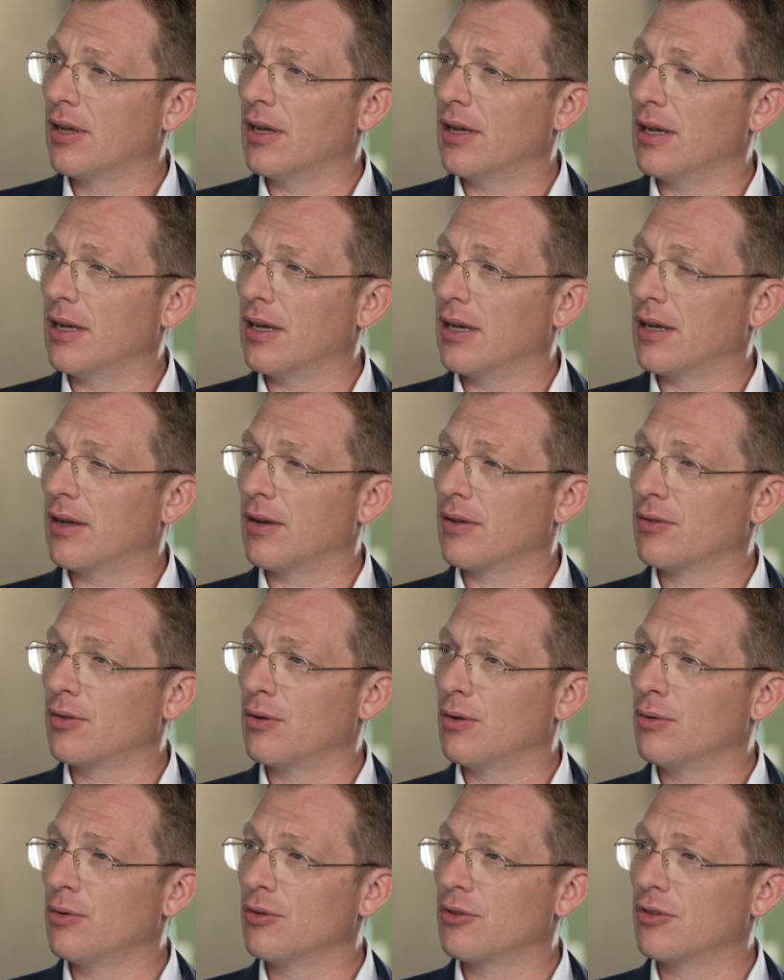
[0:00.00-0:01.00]
uh,
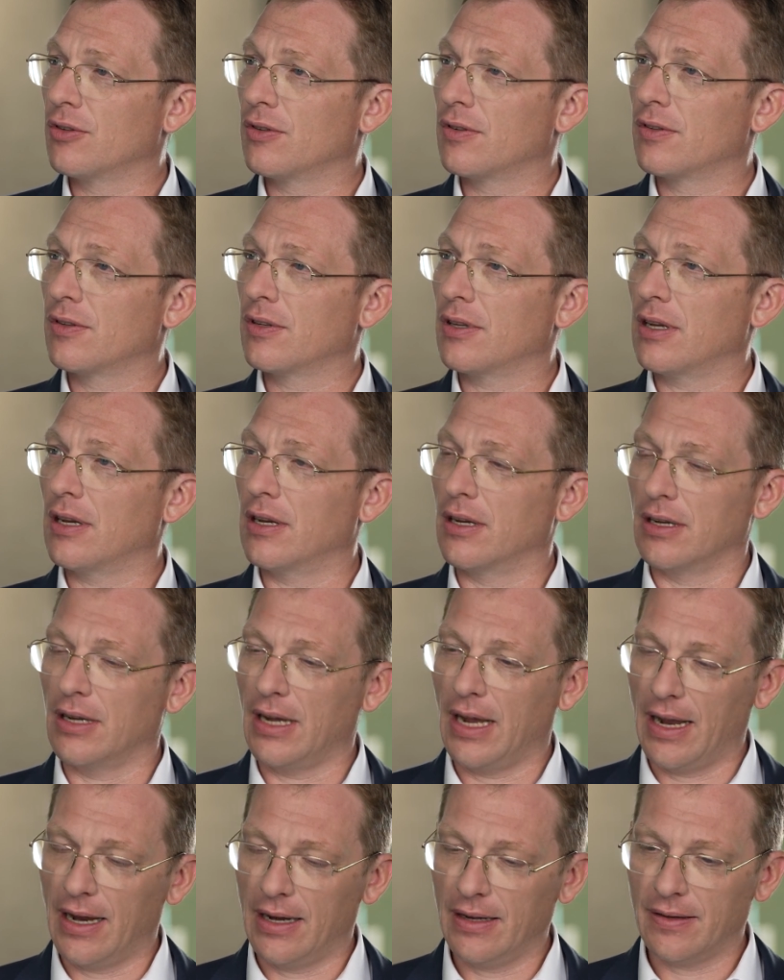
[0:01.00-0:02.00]
solutions uh,
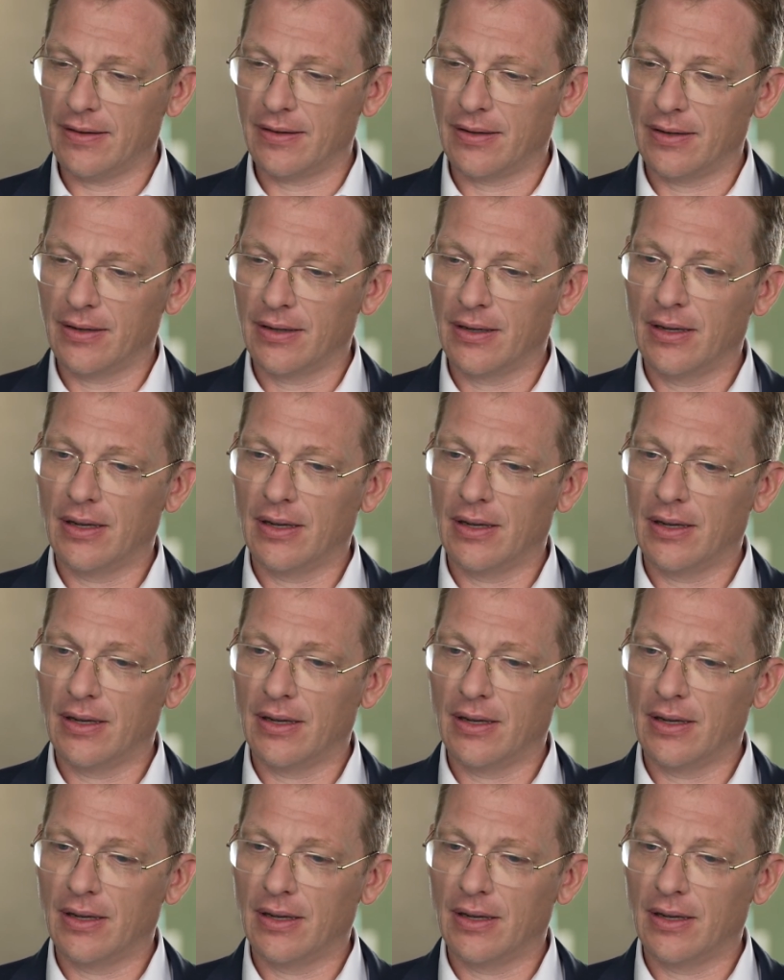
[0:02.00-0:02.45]
ends.